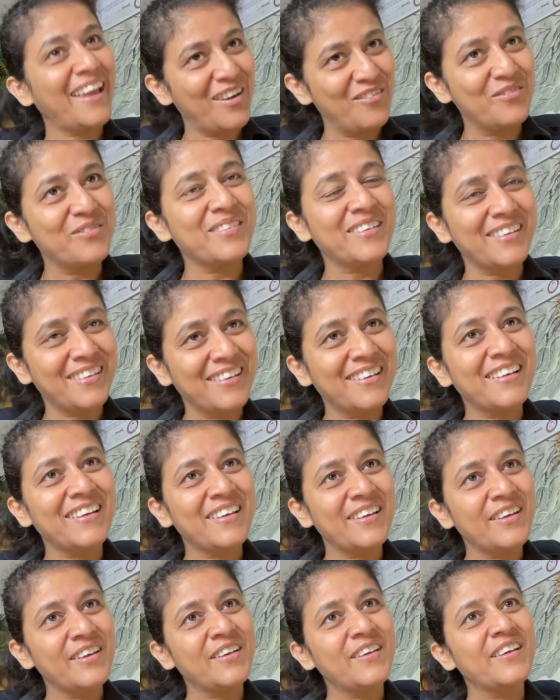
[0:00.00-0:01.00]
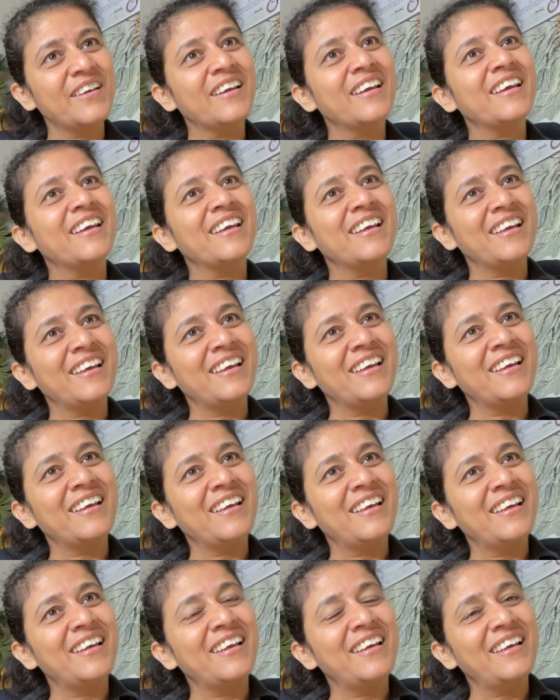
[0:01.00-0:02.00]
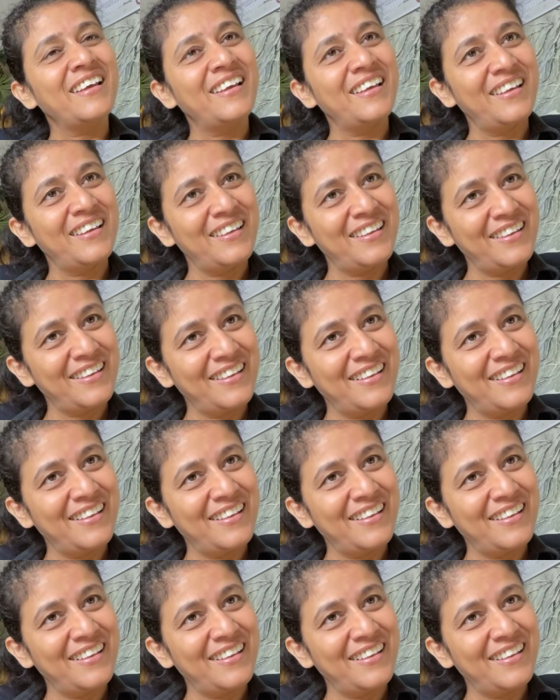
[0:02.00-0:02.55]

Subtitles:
horses are from Brazil.